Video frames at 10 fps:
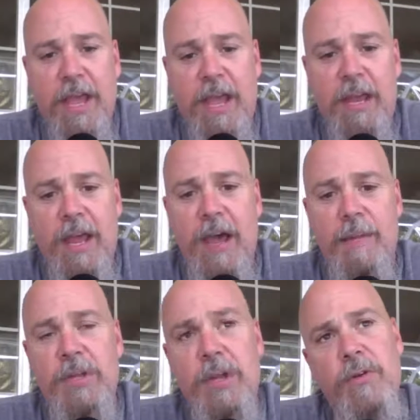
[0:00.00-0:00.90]
And
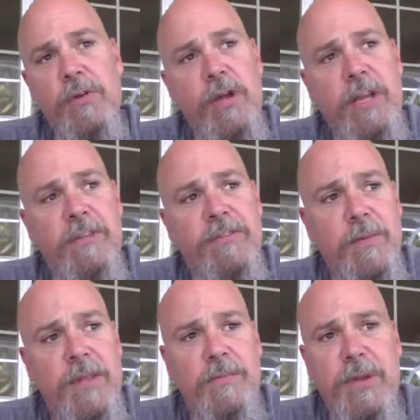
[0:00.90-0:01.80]
um, you know, you look at
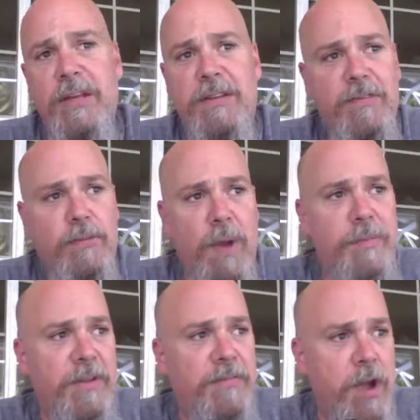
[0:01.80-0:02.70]
some of the big
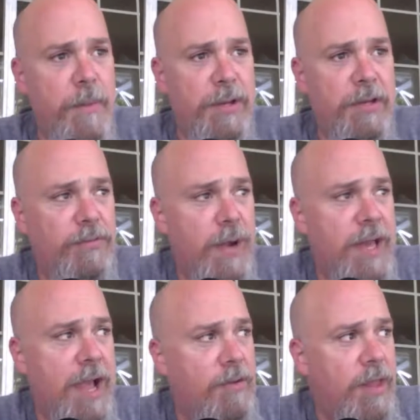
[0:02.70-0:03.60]
disruptive companies right
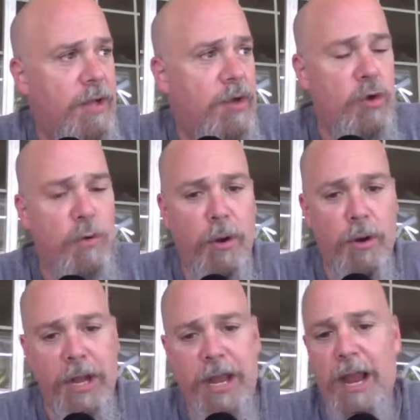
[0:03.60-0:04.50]
now, like
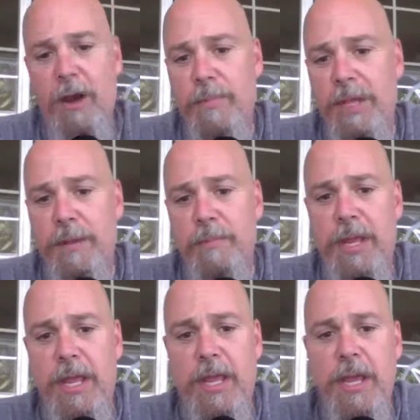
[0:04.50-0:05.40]
Uber and
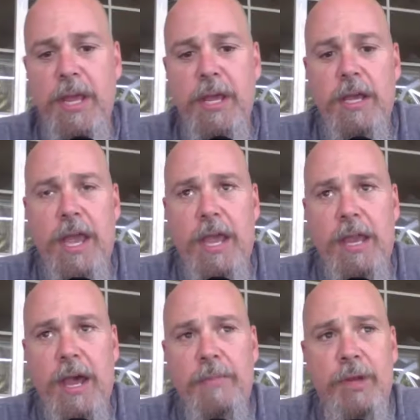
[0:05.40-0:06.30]
Airbnb, and
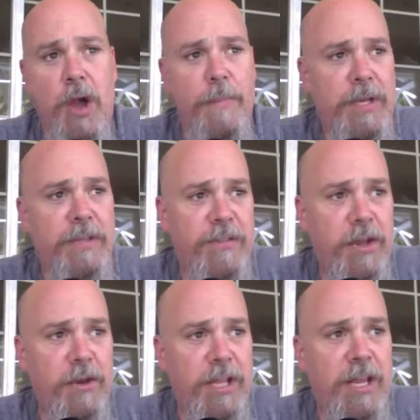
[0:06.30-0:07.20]
um, the companies
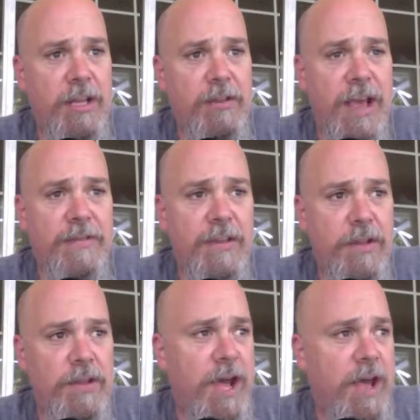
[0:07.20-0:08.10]
that are getting left in
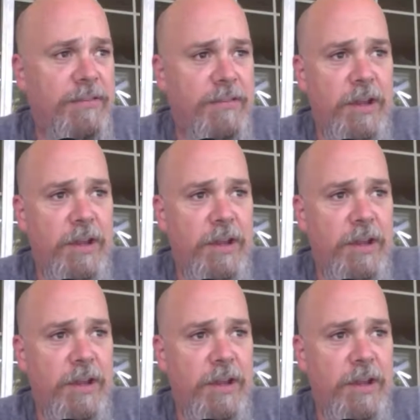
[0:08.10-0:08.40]
the dust.